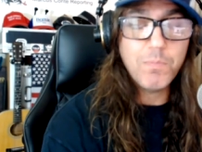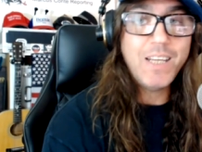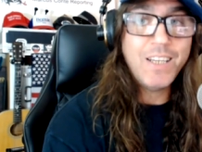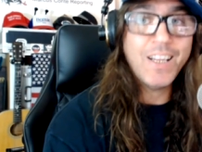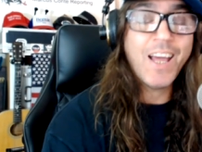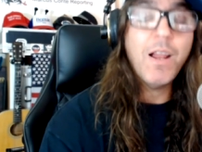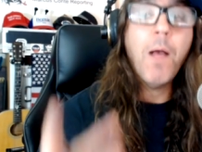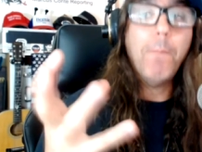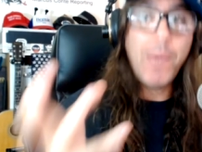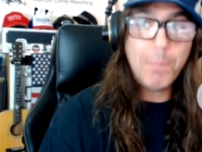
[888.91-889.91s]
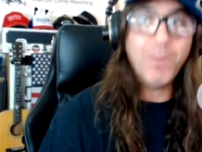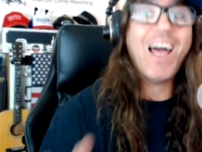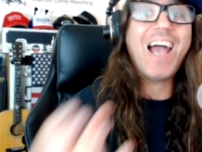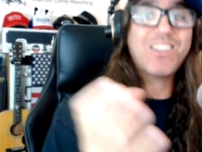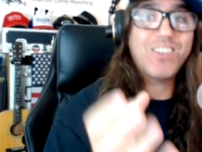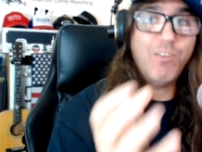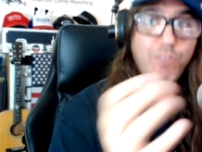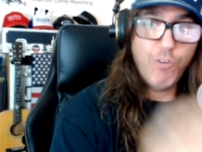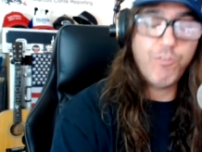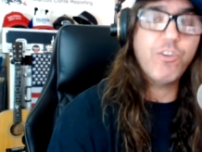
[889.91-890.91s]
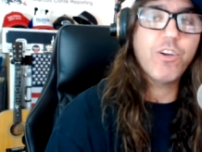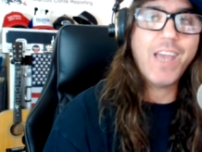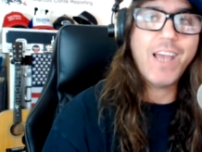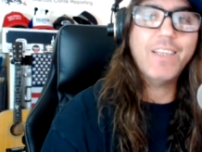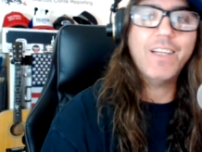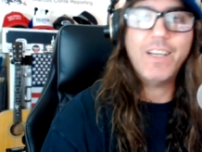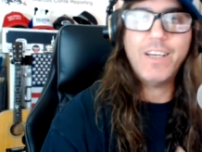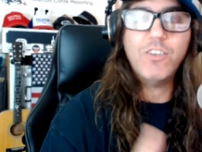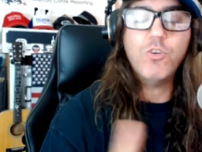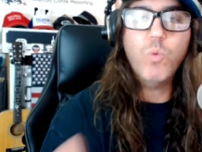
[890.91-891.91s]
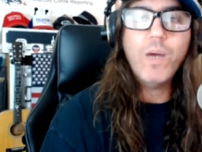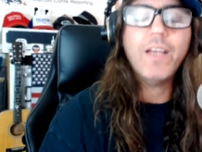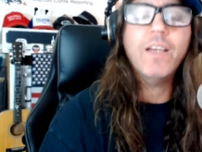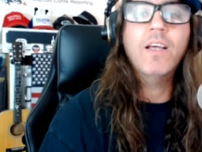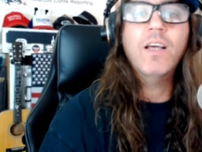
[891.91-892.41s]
meaning that people actually vote for your candidate and you win,